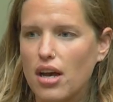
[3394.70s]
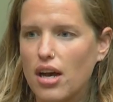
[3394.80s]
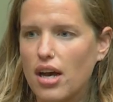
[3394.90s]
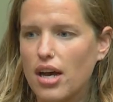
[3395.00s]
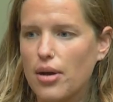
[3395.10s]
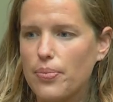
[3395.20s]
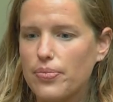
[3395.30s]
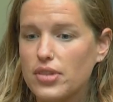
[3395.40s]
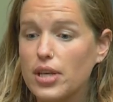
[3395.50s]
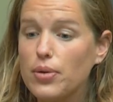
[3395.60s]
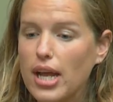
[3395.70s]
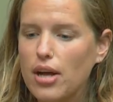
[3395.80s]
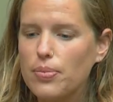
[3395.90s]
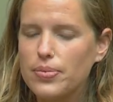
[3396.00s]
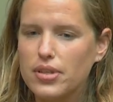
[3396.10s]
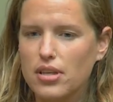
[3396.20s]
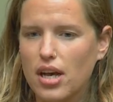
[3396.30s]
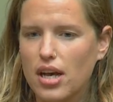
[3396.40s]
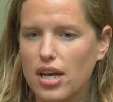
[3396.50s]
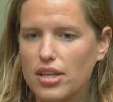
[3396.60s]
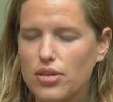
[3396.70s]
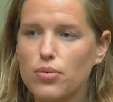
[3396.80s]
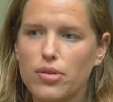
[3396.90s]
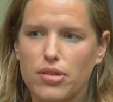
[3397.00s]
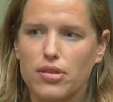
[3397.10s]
um, that would help uh, youth,